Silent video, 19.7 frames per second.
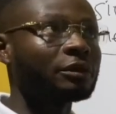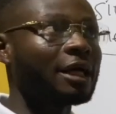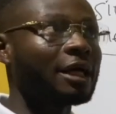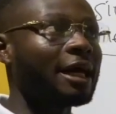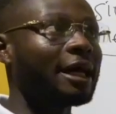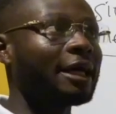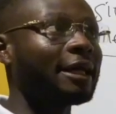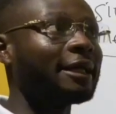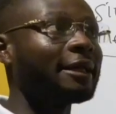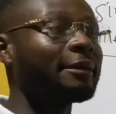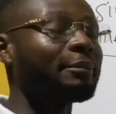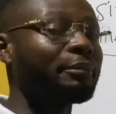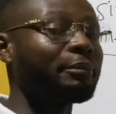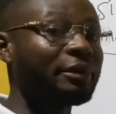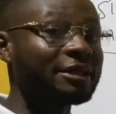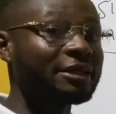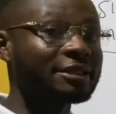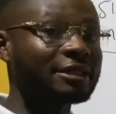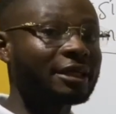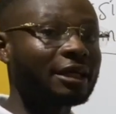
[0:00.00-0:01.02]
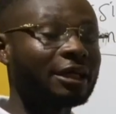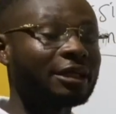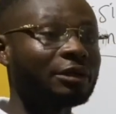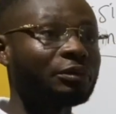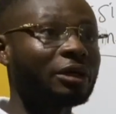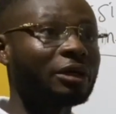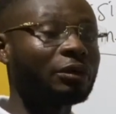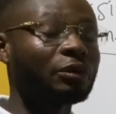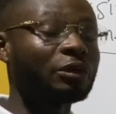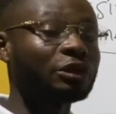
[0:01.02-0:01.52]
And basically, we
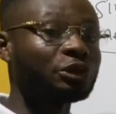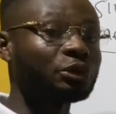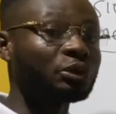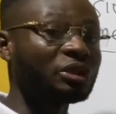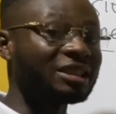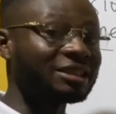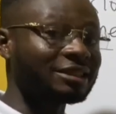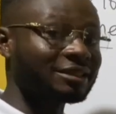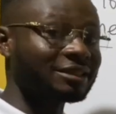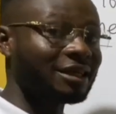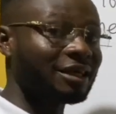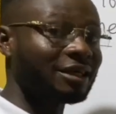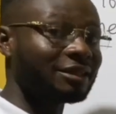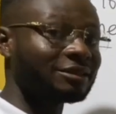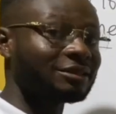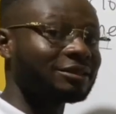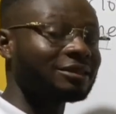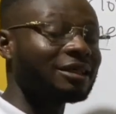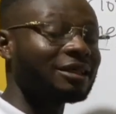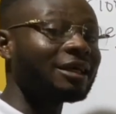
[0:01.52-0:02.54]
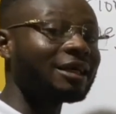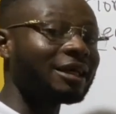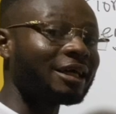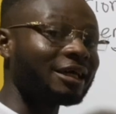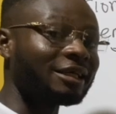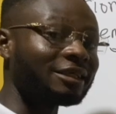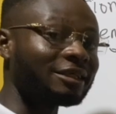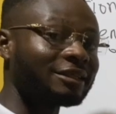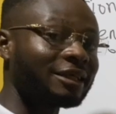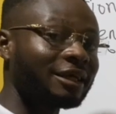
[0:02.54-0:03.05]
are going to discuss the
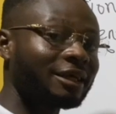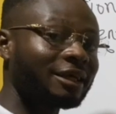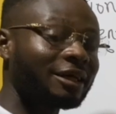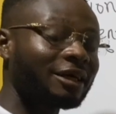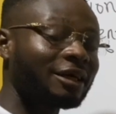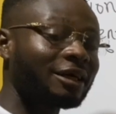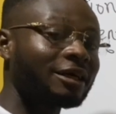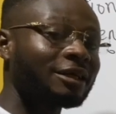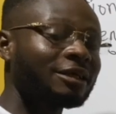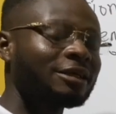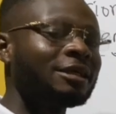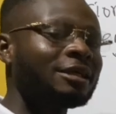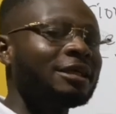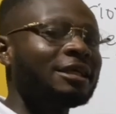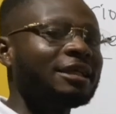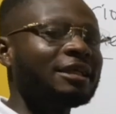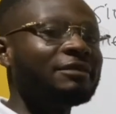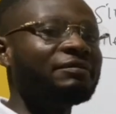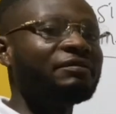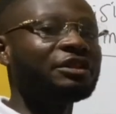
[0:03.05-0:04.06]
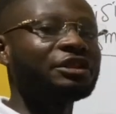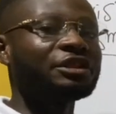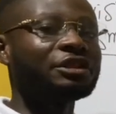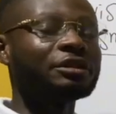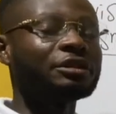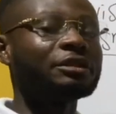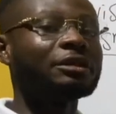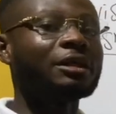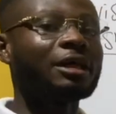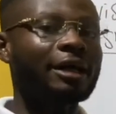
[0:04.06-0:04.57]
internal
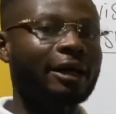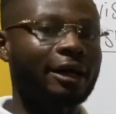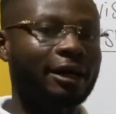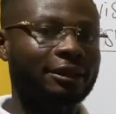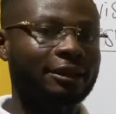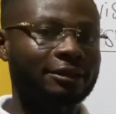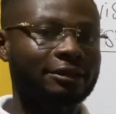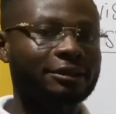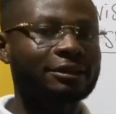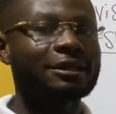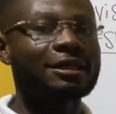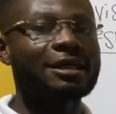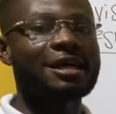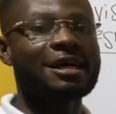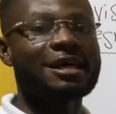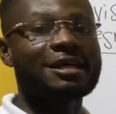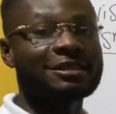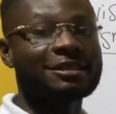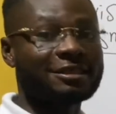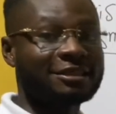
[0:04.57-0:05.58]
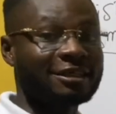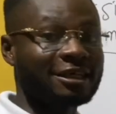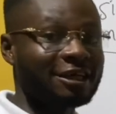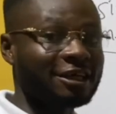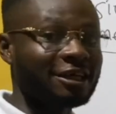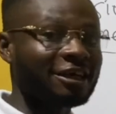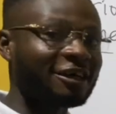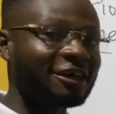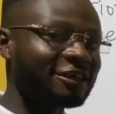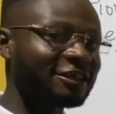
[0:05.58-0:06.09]
division and the
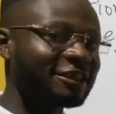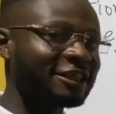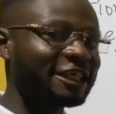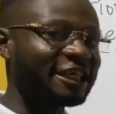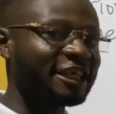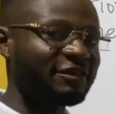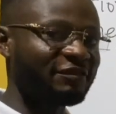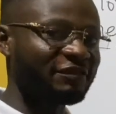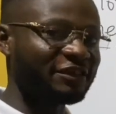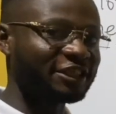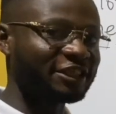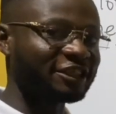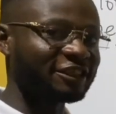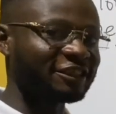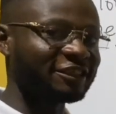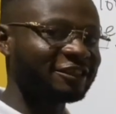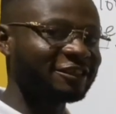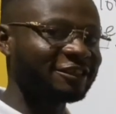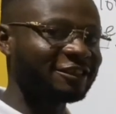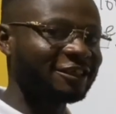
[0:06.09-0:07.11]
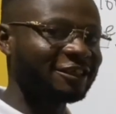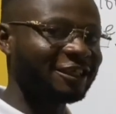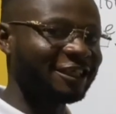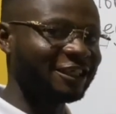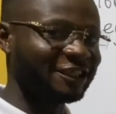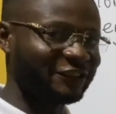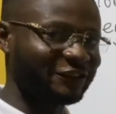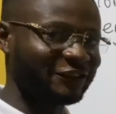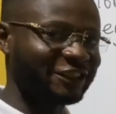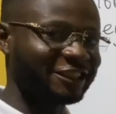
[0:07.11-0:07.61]
external division.
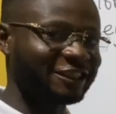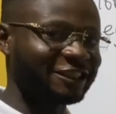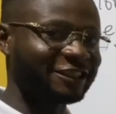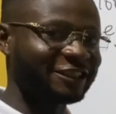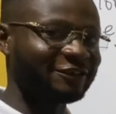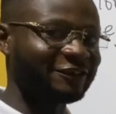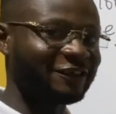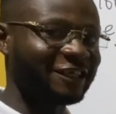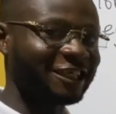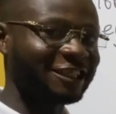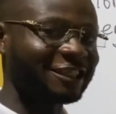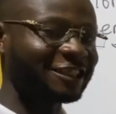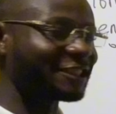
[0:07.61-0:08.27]
Interesting, right?